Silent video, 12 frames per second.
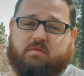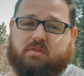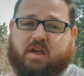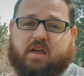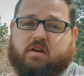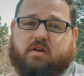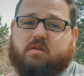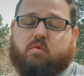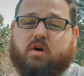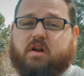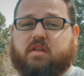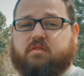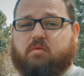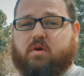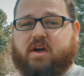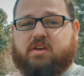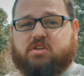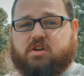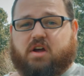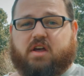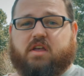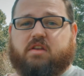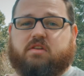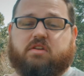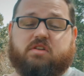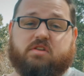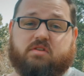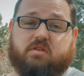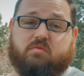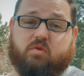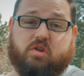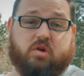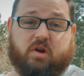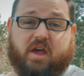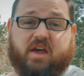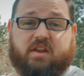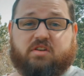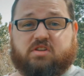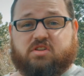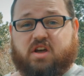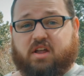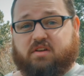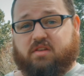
tighter and one as a wide shot, and then when you go to edit, just cut to